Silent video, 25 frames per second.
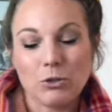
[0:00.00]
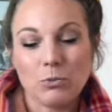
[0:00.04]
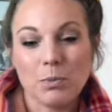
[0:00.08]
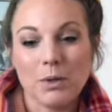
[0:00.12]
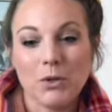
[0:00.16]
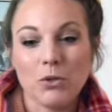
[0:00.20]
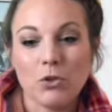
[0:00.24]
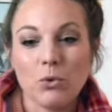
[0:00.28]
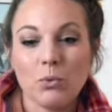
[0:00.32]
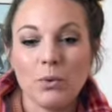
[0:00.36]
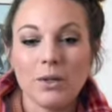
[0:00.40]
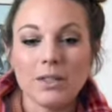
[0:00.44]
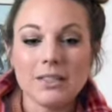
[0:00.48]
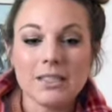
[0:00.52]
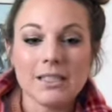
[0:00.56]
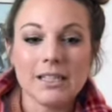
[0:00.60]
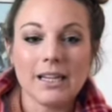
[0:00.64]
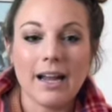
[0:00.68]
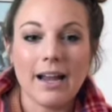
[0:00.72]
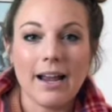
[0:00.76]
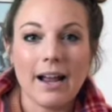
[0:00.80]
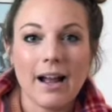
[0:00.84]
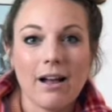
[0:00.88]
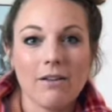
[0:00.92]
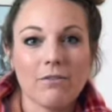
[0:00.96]
but the ones that
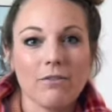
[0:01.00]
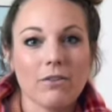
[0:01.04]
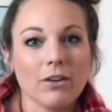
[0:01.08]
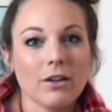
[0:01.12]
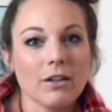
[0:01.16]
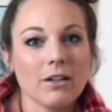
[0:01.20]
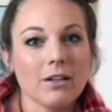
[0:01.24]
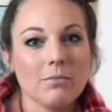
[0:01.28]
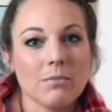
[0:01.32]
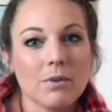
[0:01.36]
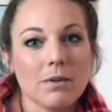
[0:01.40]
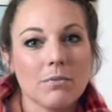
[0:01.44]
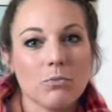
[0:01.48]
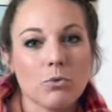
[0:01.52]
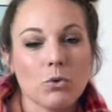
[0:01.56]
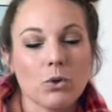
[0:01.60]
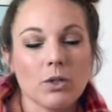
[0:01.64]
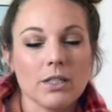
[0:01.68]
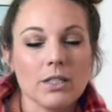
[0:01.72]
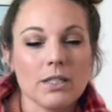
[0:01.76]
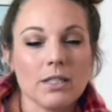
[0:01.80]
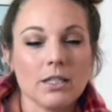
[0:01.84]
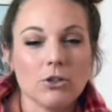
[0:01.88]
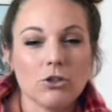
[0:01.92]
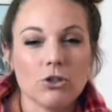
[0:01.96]
I have are going to be more
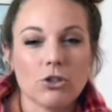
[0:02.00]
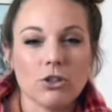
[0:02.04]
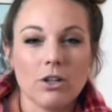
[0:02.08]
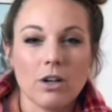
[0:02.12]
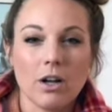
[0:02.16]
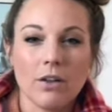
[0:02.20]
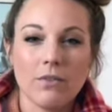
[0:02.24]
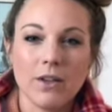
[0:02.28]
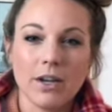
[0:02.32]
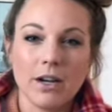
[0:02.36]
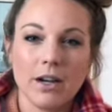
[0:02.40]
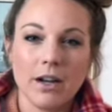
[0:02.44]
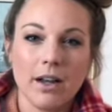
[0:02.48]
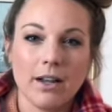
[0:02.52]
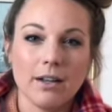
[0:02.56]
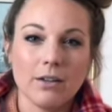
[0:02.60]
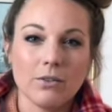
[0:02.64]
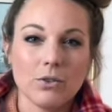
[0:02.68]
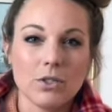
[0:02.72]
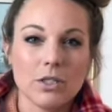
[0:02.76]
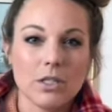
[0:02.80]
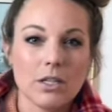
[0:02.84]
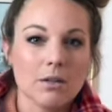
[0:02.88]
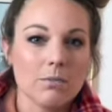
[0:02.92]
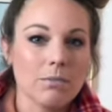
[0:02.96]
centered on that kind of
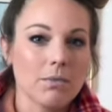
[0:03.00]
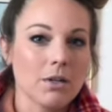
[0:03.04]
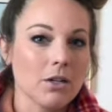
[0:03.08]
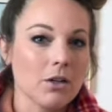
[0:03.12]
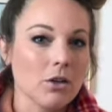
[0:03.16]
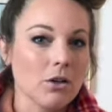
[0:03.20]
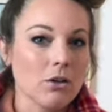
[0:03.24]
cinnamon,